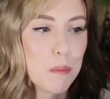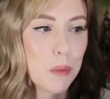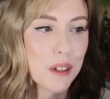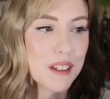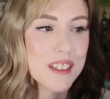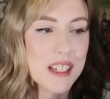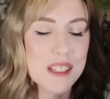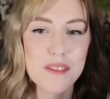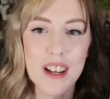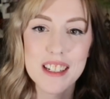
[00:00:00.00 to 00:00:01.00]
put a
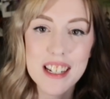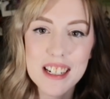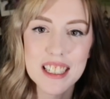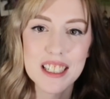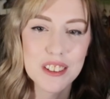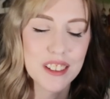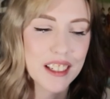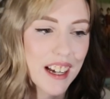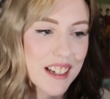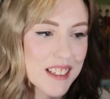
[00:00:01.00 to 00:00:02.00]
sense of identity to you
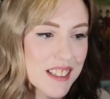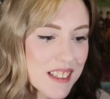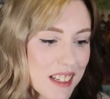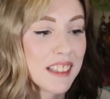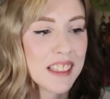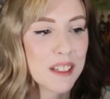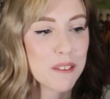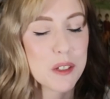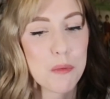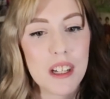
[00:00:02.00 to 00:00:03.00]
guys. And there
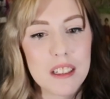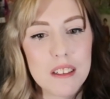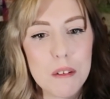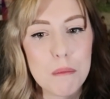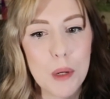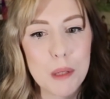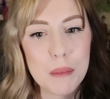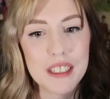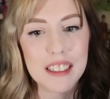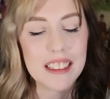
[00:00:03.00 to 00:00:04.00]
was one
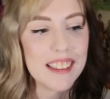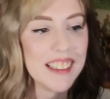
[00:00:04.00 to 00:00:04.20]
moment,